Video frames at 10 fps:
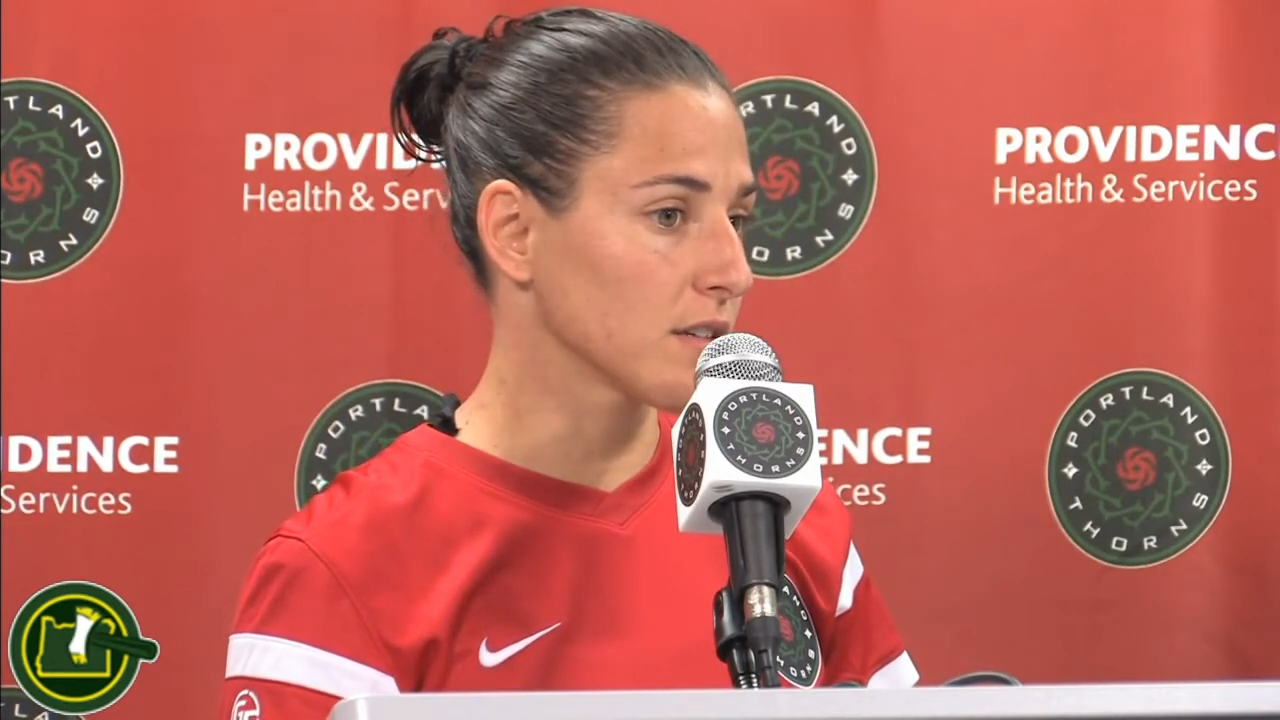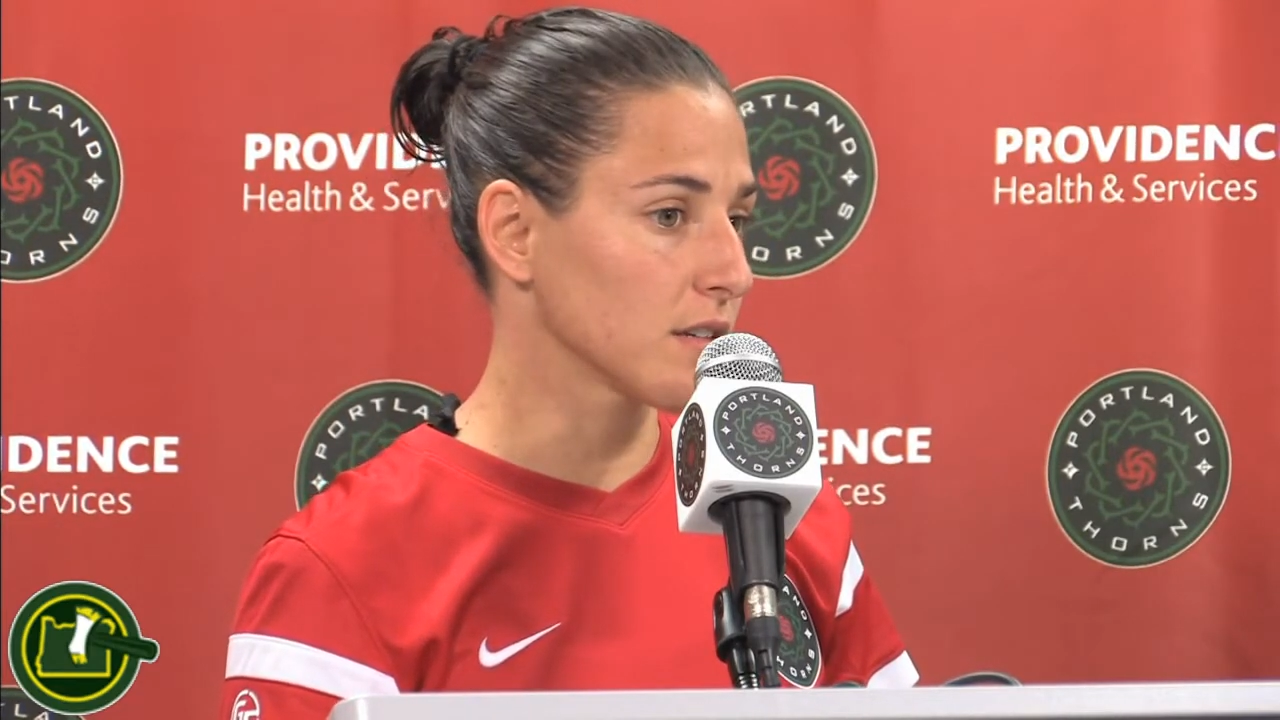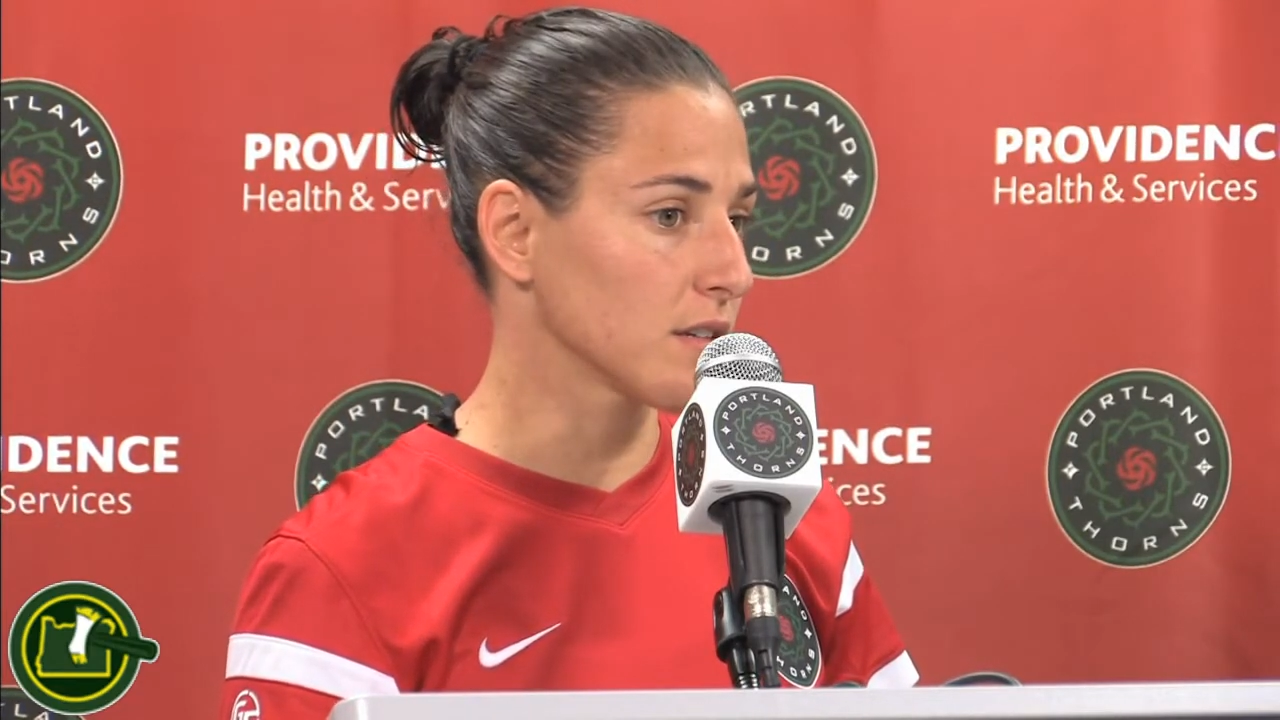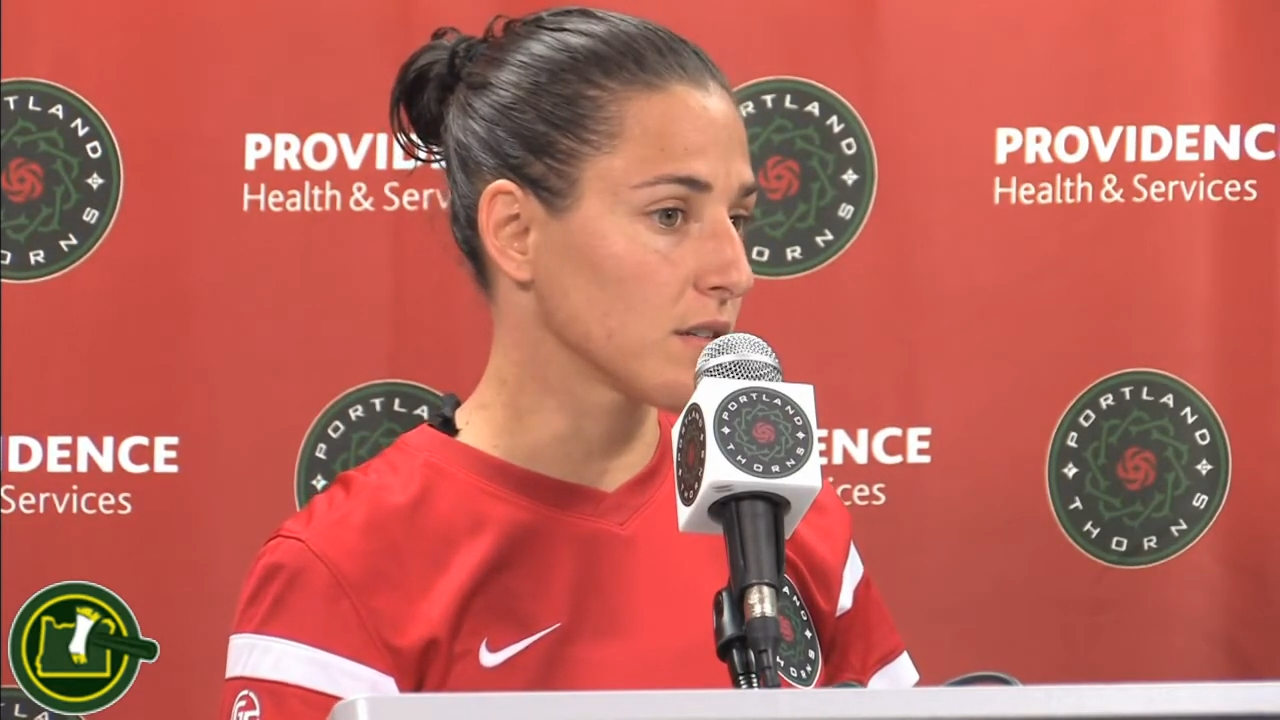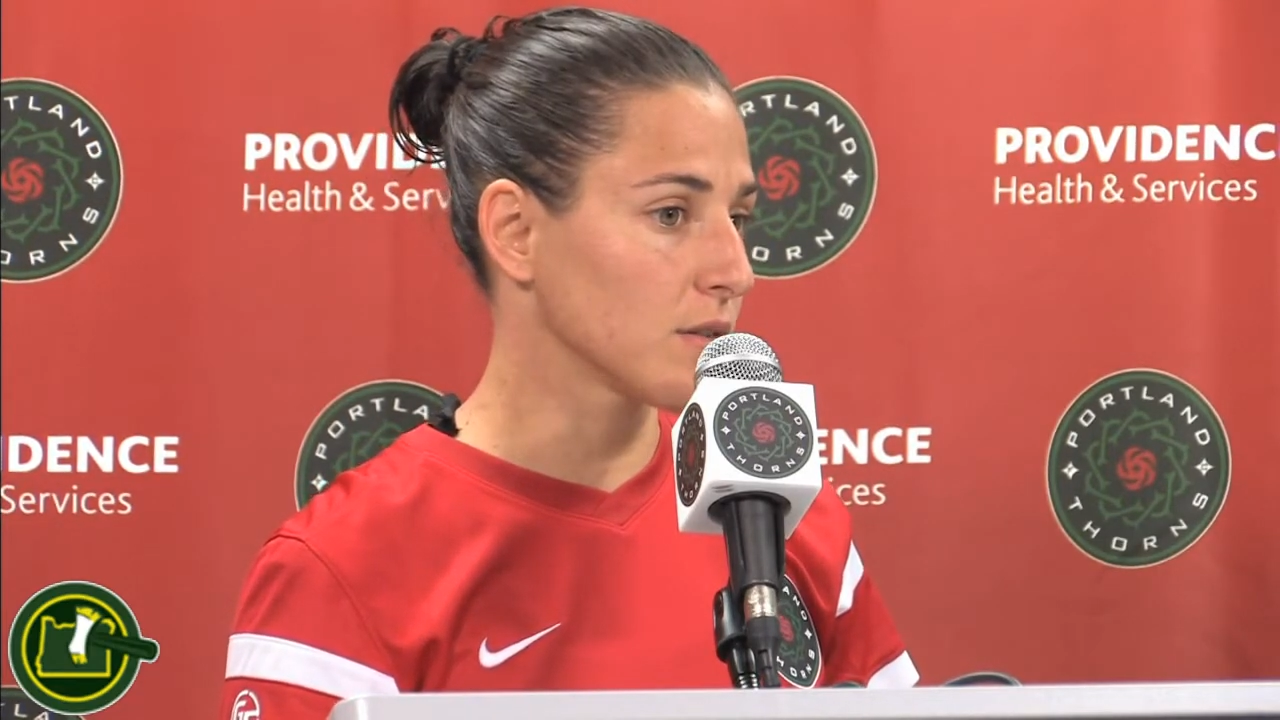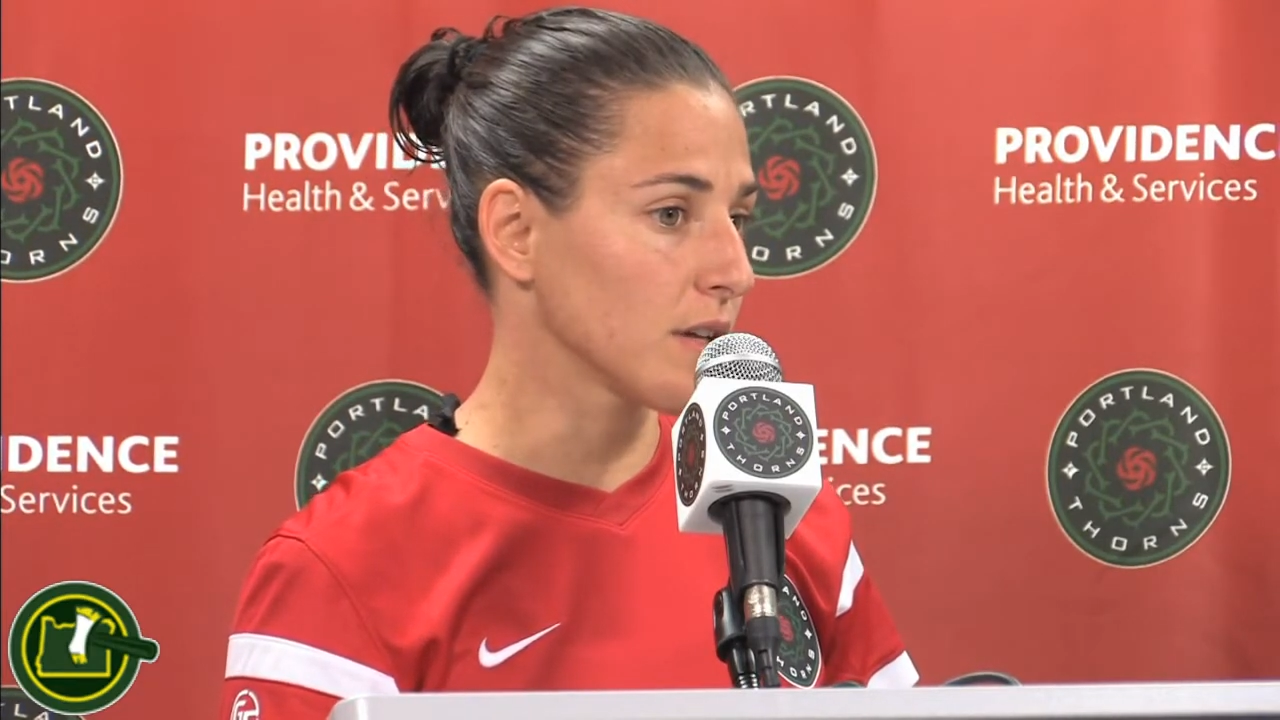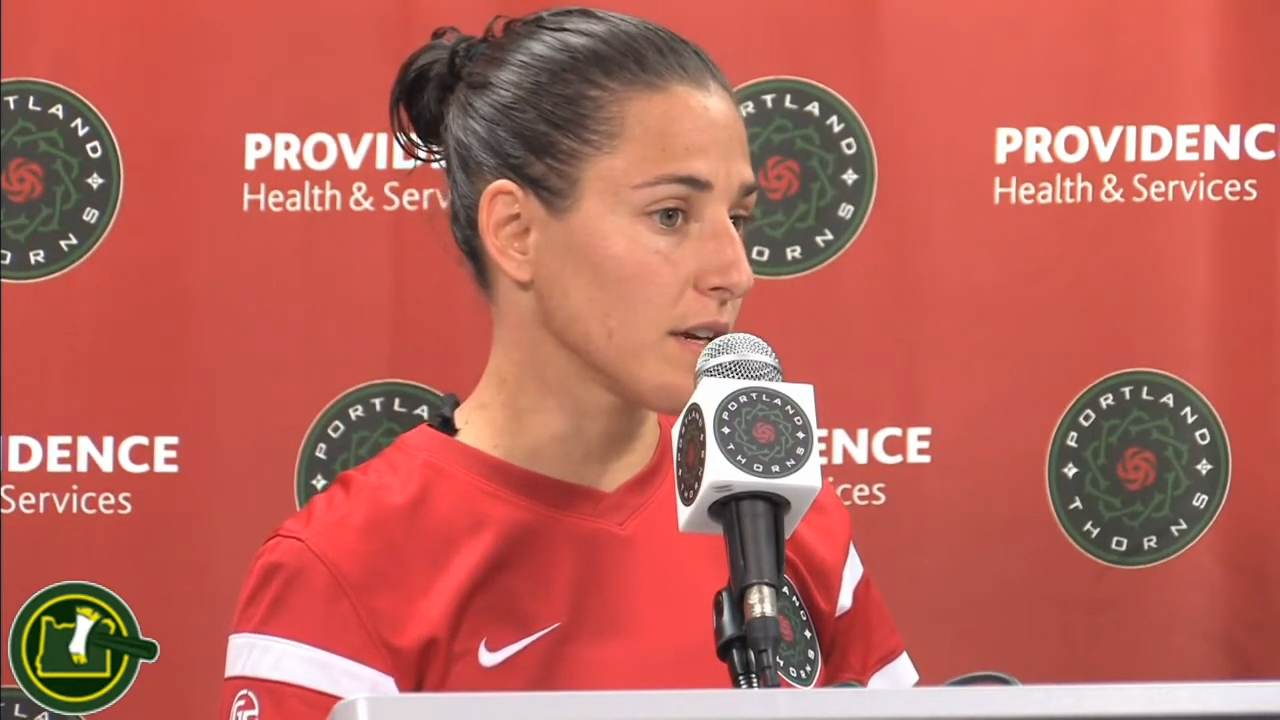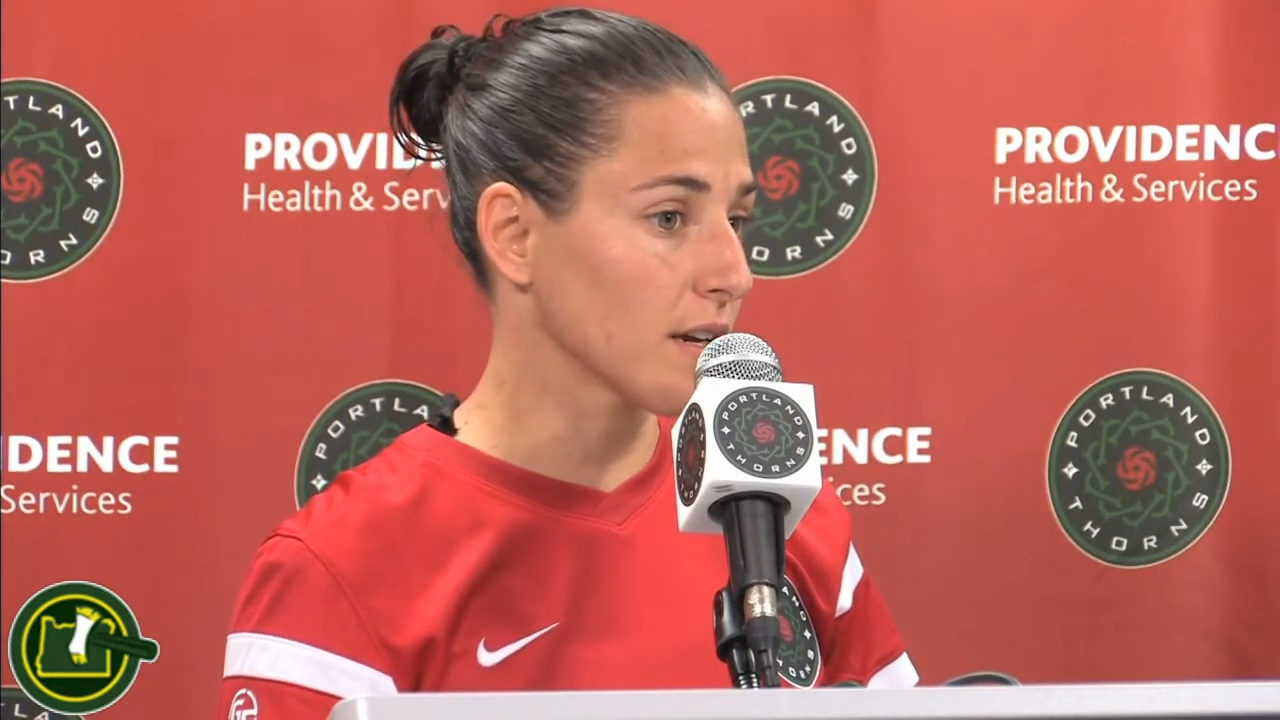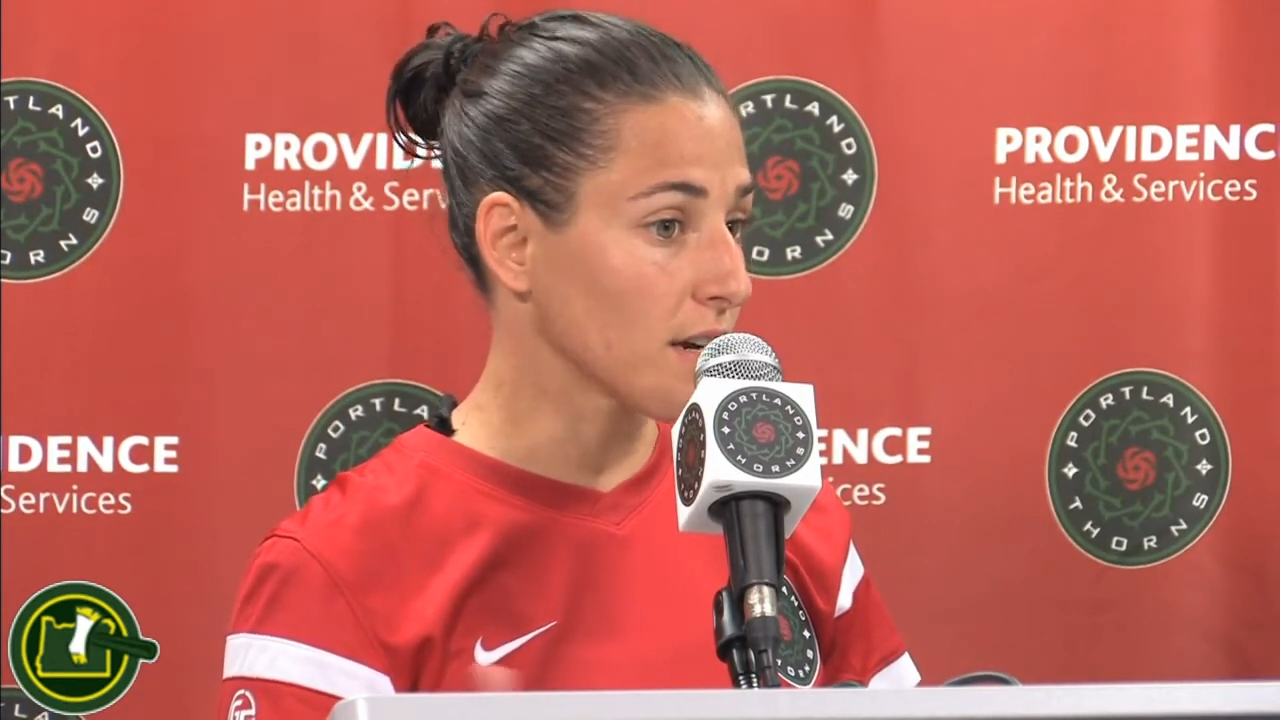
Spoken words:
today